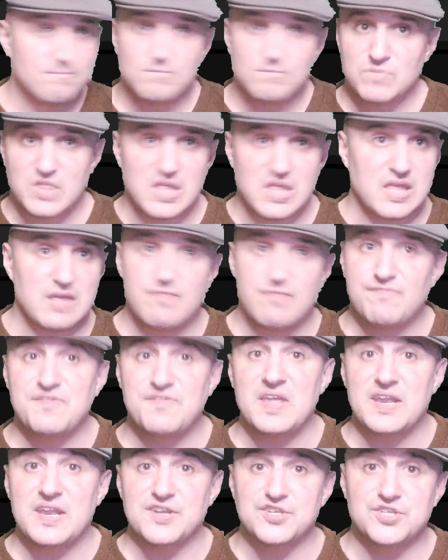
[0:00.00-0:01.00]
the
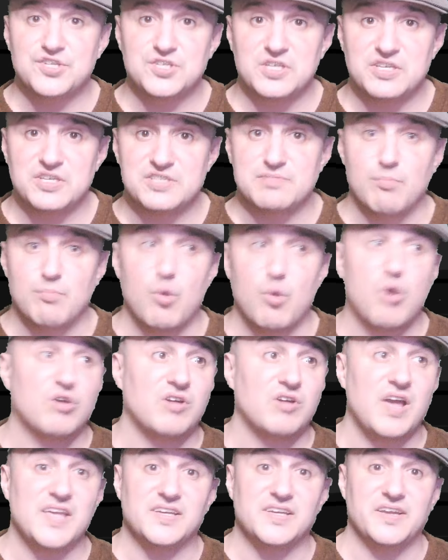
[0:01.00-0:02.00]
finish is more
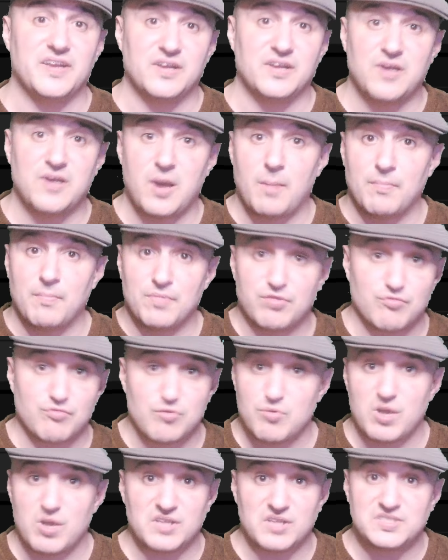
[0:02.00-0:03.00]
likely to come
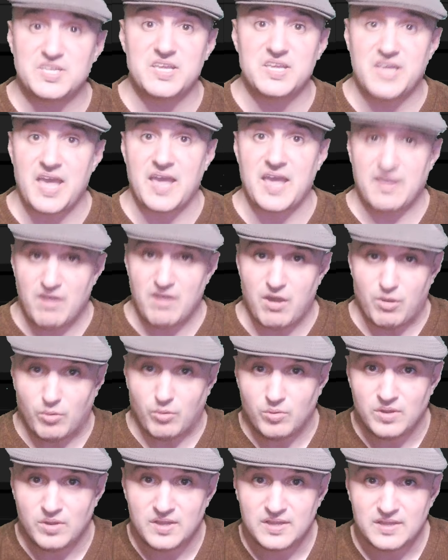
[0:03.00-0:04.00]
through a TKO
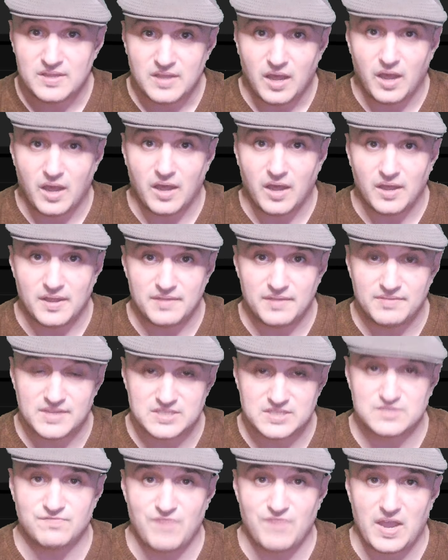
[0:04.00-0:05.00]
uh, in
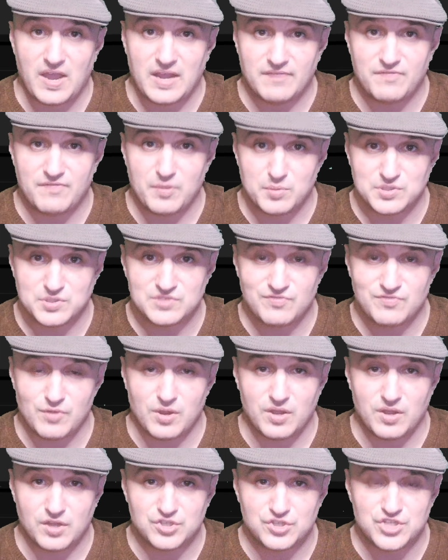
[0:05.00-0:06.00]
this fight if it was for
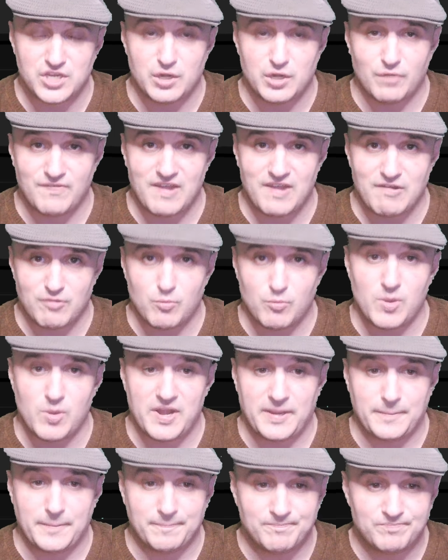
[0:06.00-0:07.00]
a Chito Vera
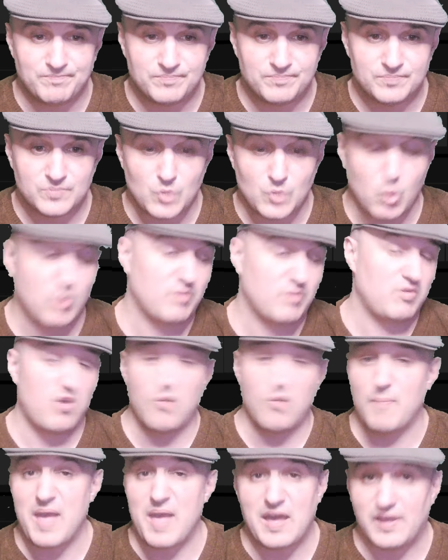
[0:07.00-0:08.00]
winning or
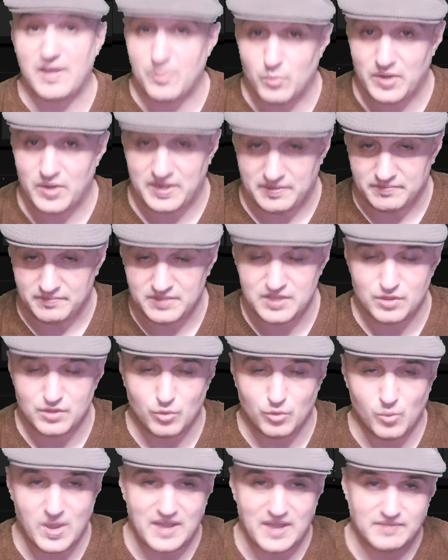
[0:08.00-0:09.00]
O'Malley winning.
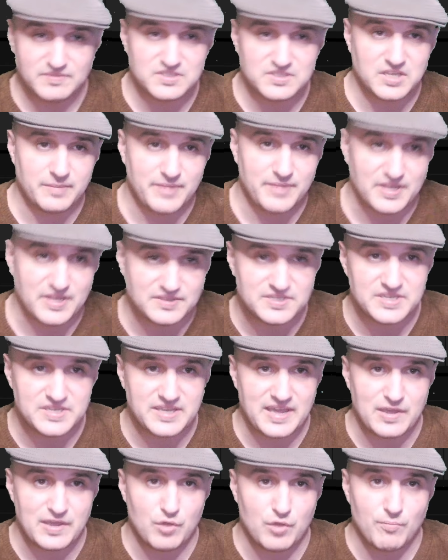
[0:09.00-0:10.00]
Either way, it's going to be a
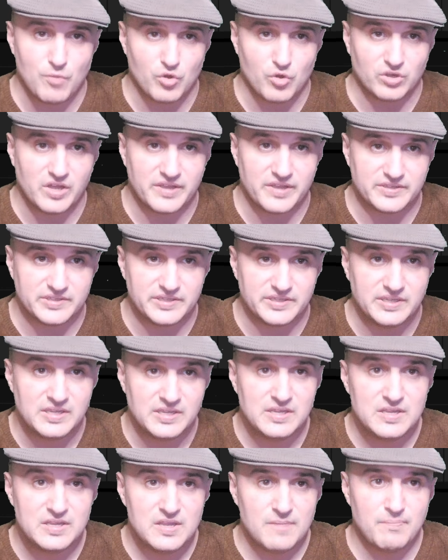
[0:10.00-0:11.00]
TKO more likely.
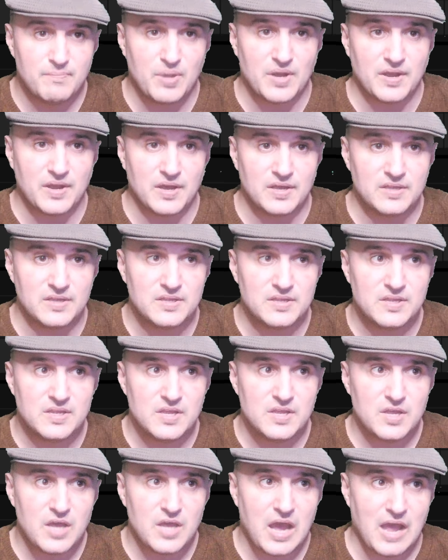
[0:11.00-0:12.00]
But uh,
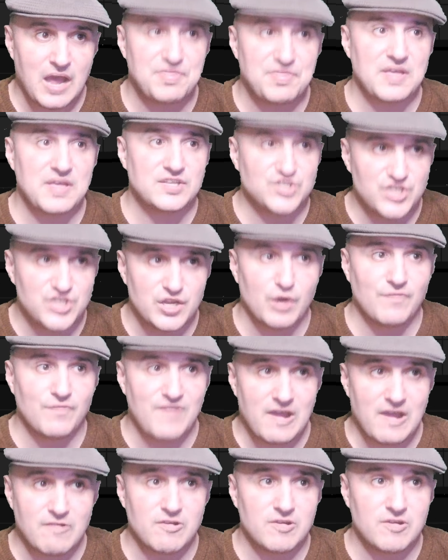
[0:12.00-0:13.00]
I think Chito
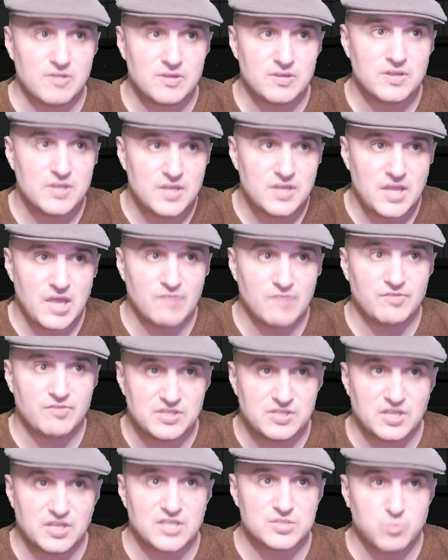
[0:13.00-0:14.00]
Vera, if he
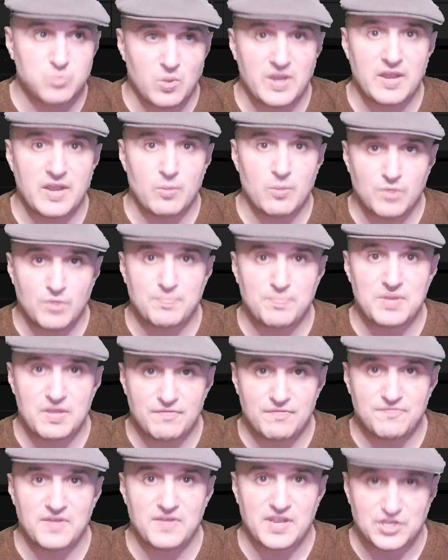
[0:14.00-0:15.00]
does win, it would be a
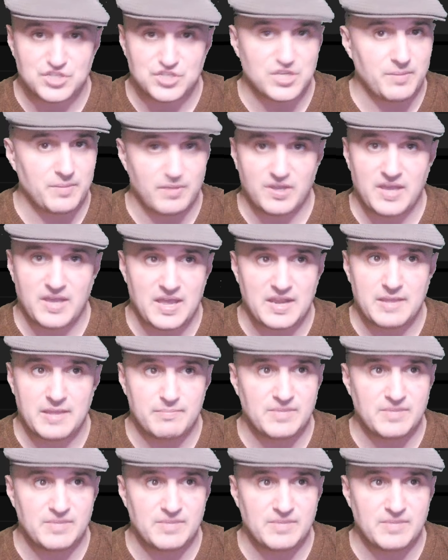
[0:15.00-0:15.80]
finish. Again, him